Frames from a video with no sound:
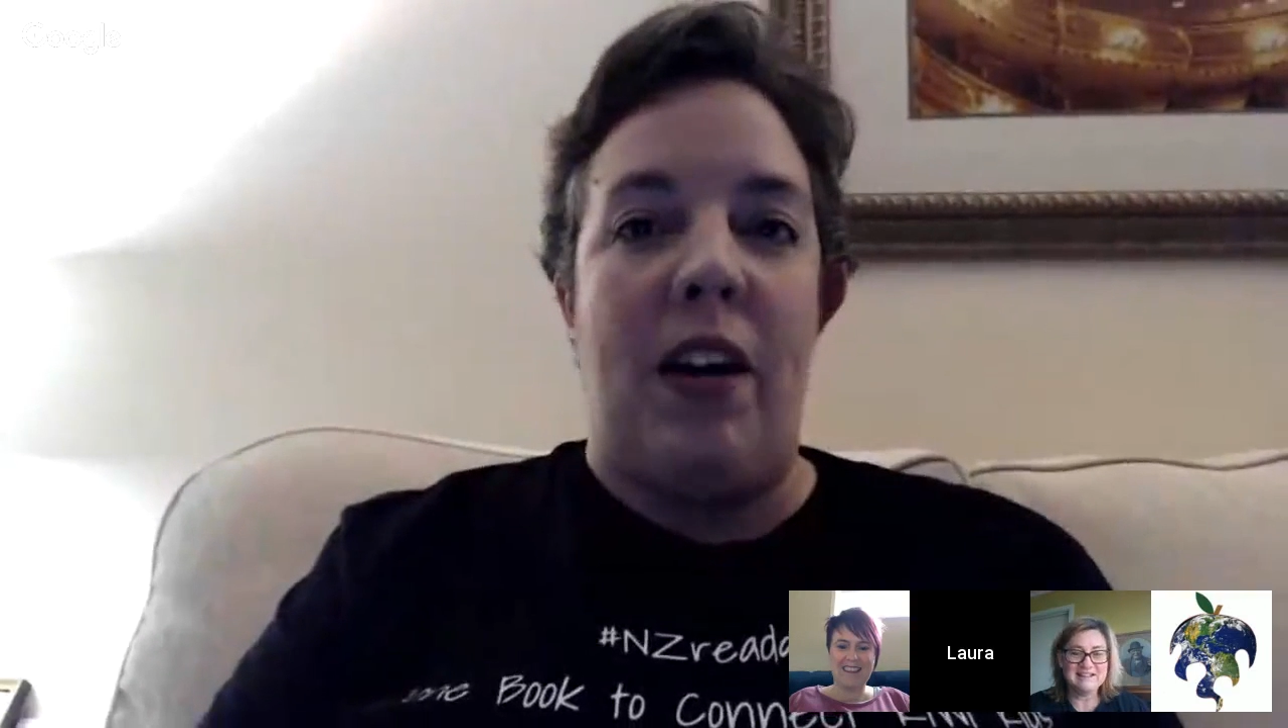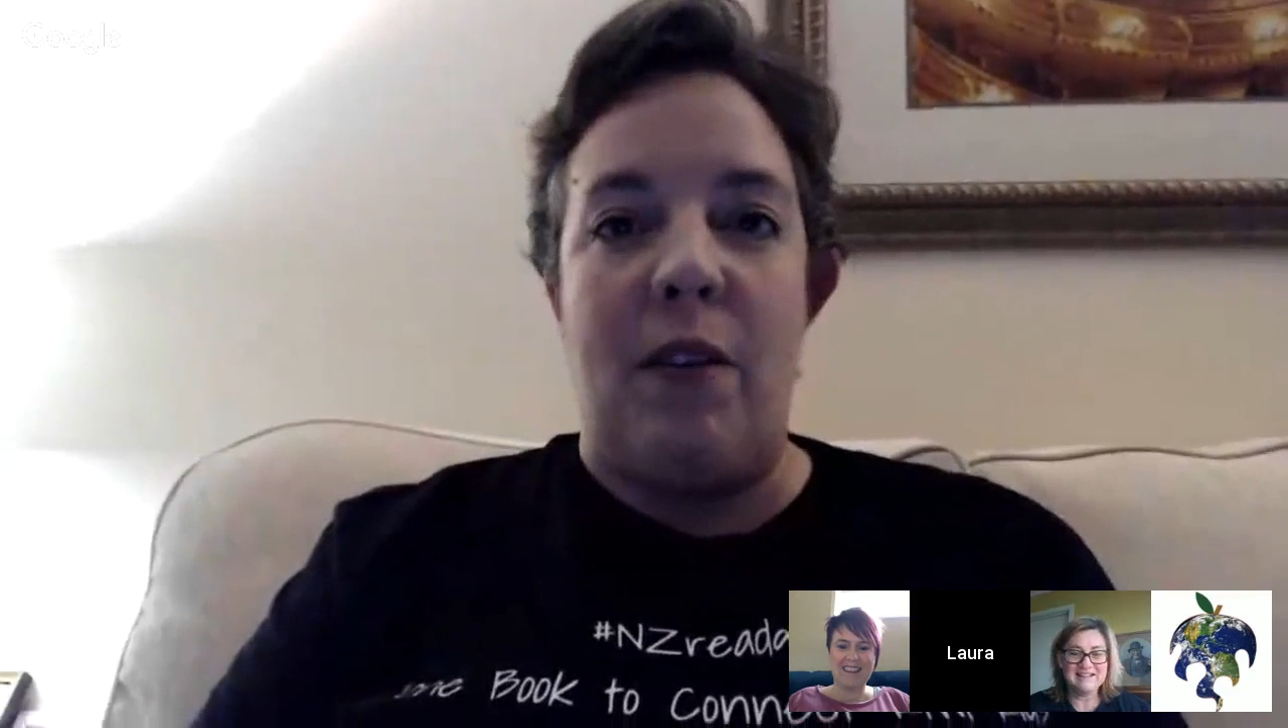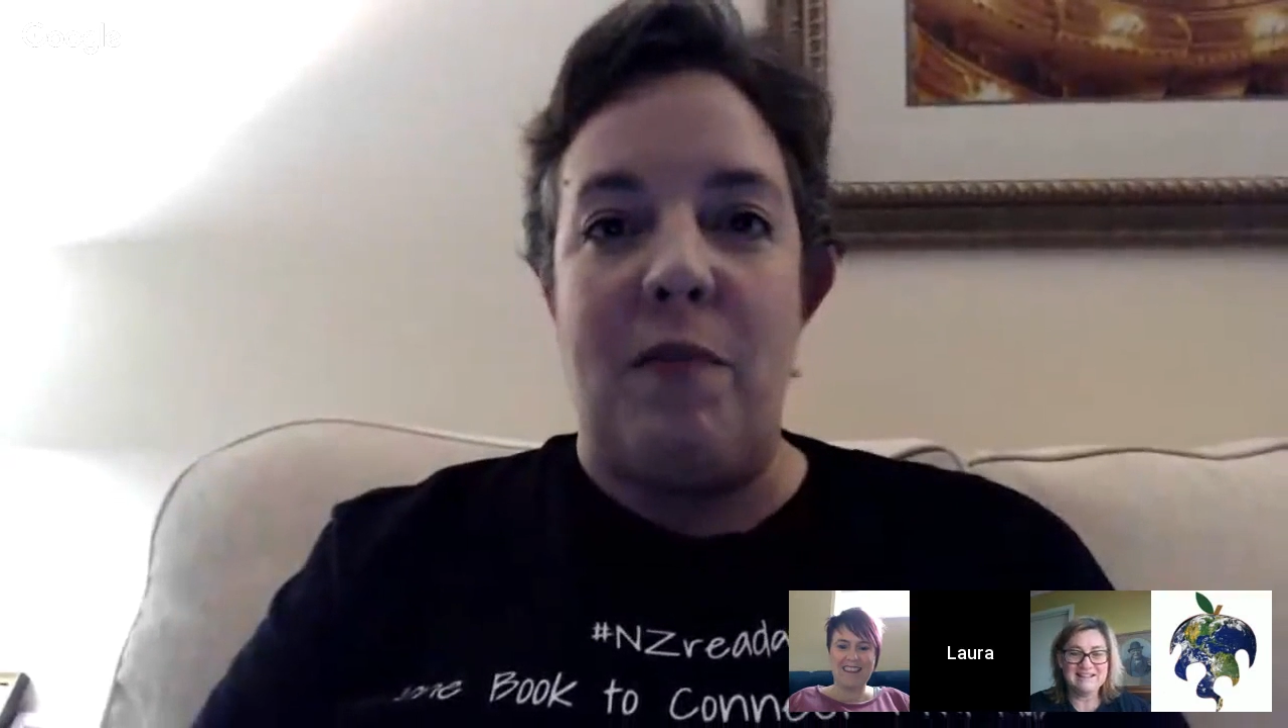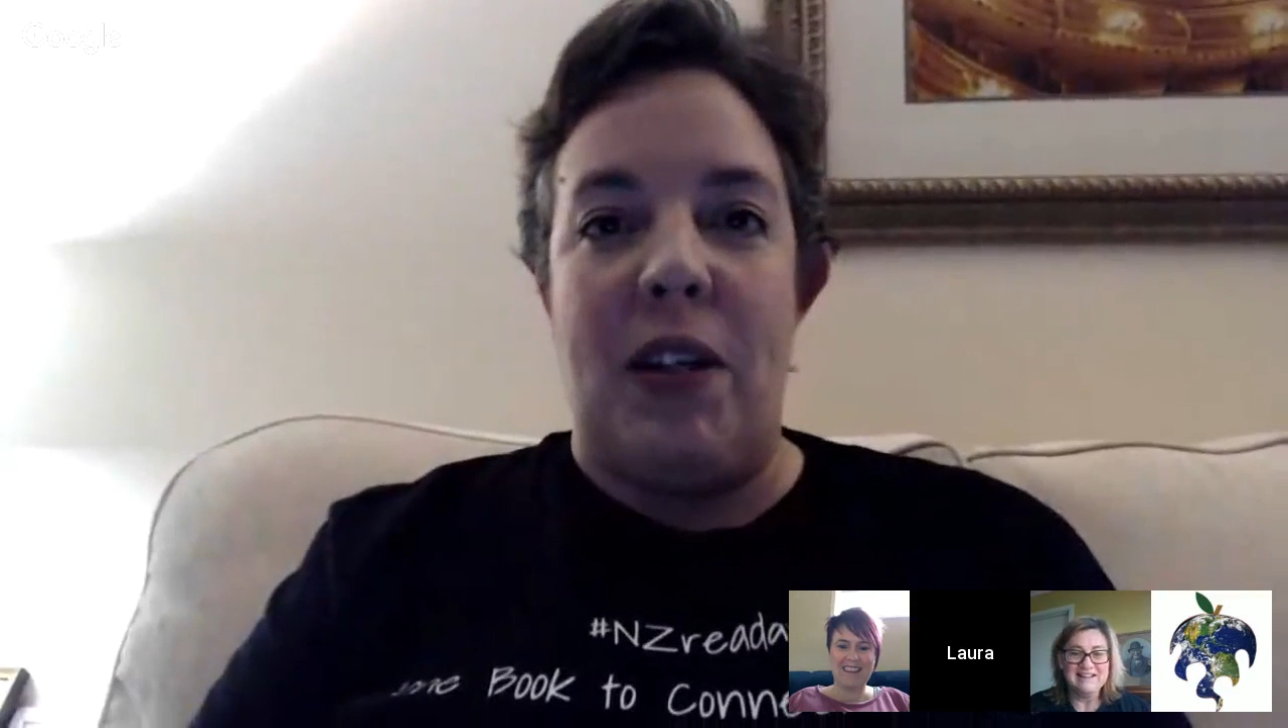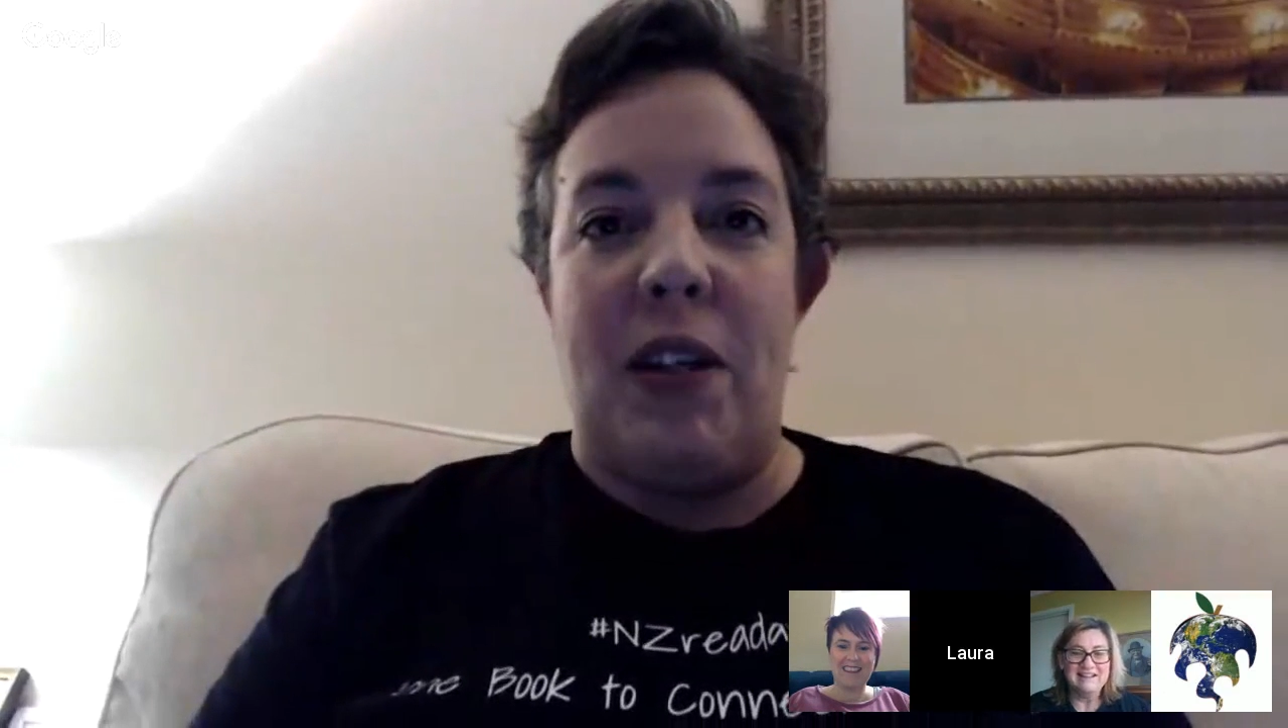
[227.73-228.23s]
But
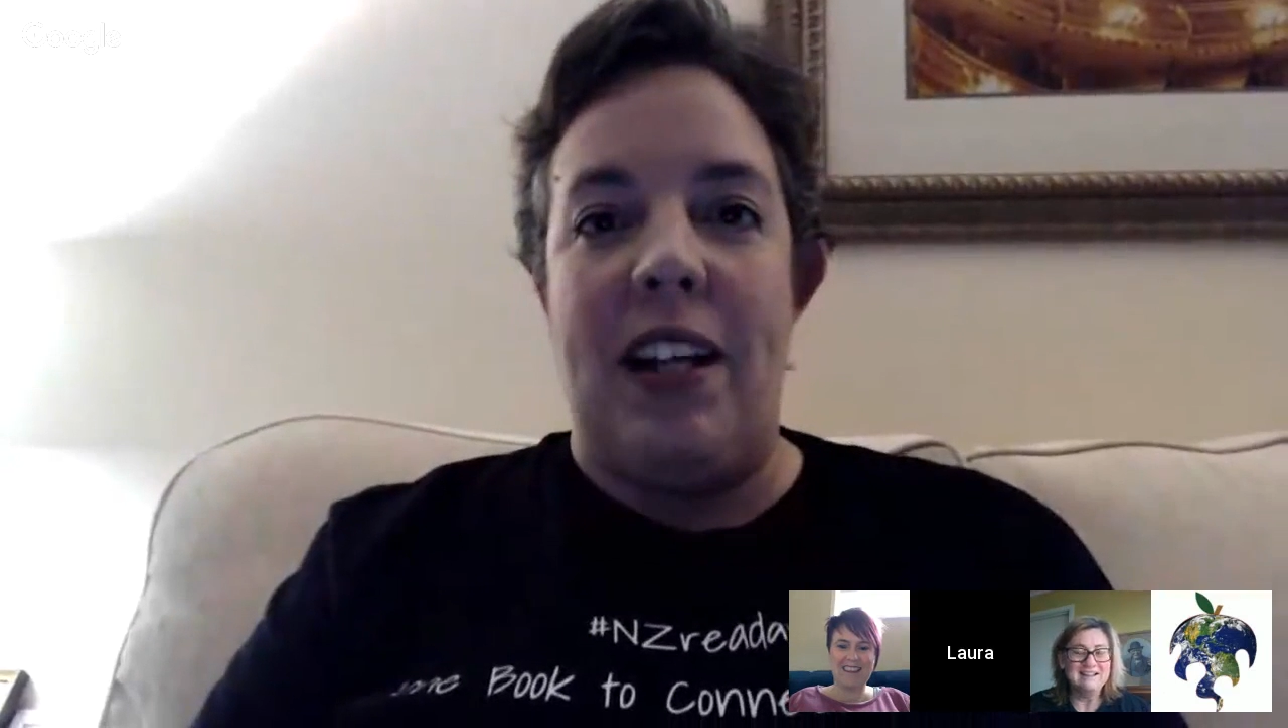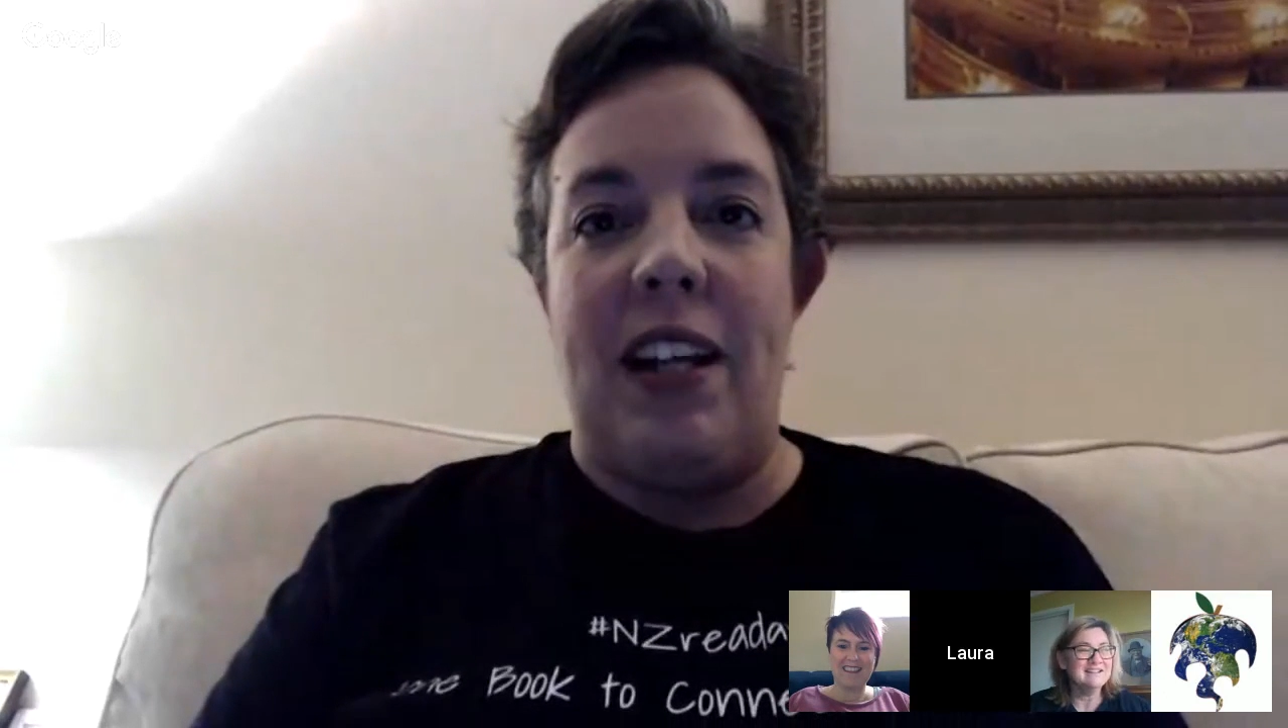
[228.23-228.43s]
never mind.